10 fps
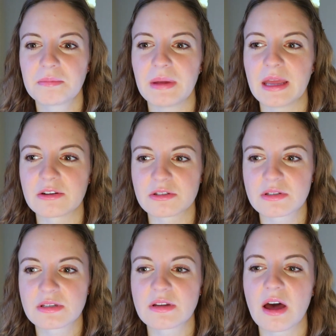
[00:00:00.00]
banners
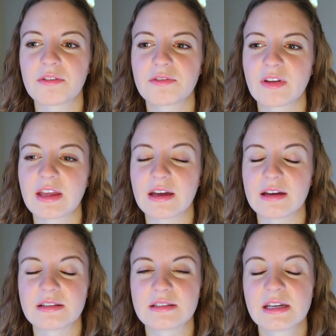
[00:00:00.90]
and stuff,
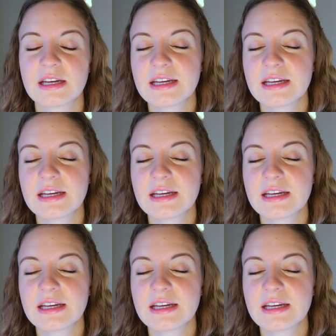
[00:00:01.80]
and